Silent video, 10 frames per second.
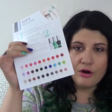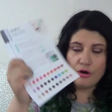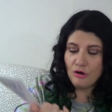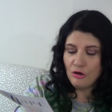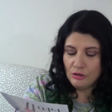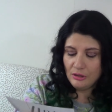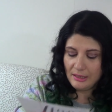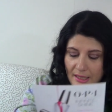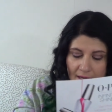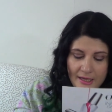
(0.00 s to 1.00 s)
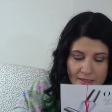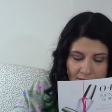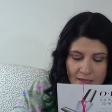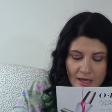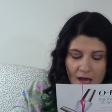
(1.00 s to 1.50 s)
whole
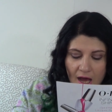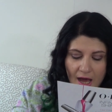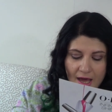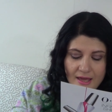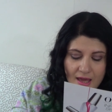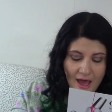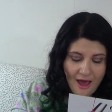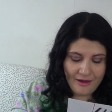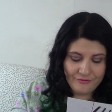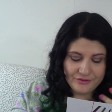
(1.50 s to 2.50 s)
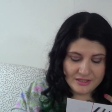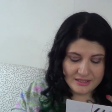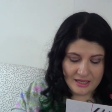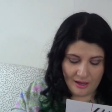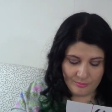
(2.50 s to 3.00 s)
line, I have
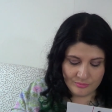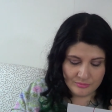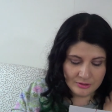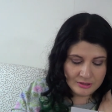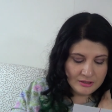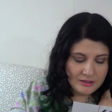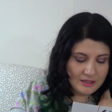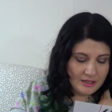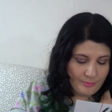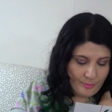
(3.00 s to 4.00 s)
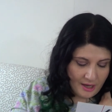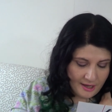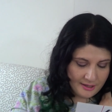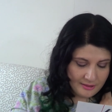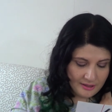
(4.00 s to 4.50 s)
some in
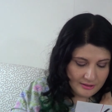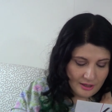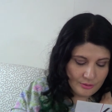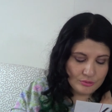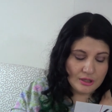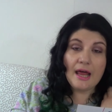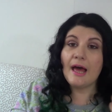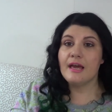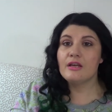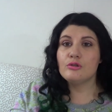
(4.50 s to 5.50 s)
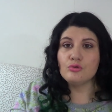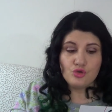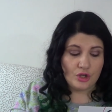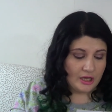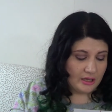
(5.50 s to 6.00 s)
mind that I would like to
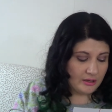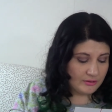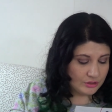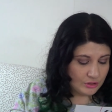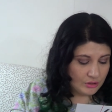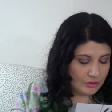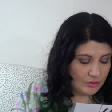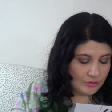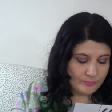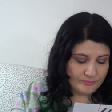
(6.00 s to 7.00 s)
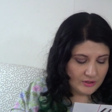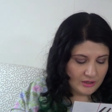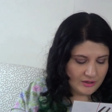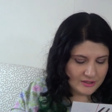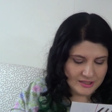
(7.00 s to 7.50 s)
check. So
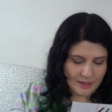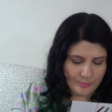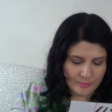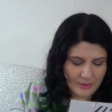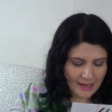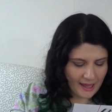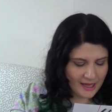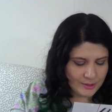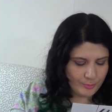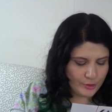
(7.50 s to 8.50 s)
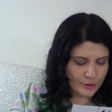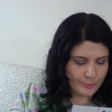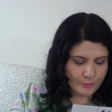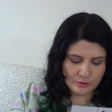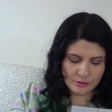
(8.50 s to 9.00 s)
there are some light
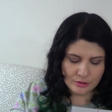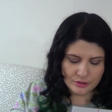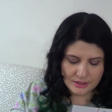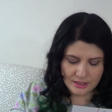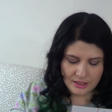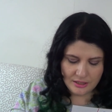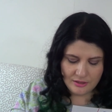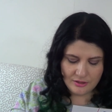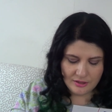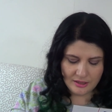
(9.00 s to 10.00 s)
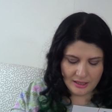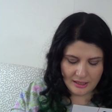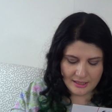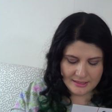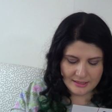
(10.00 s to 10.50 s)
purples here that
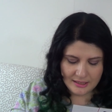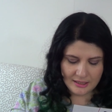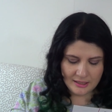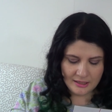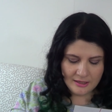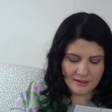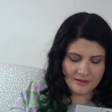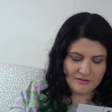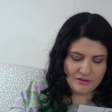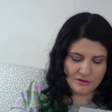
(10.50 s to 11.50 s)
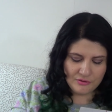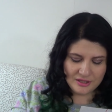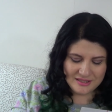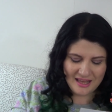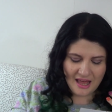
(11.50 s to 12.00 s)
I see. There
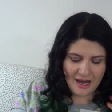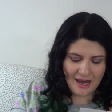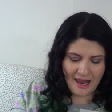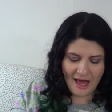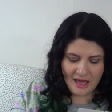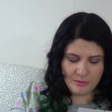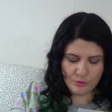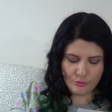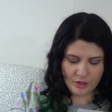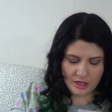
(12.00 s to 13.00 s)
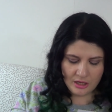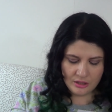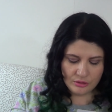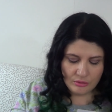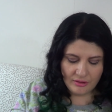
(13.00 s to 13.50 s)
is a lime
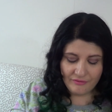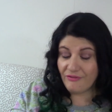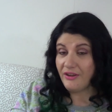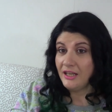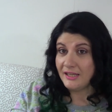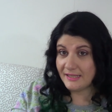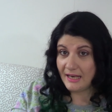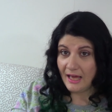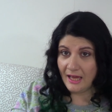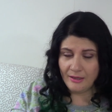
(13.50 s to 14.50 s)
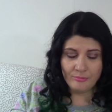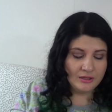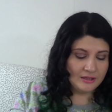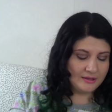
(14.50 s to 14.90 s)
green to the Finish Lime.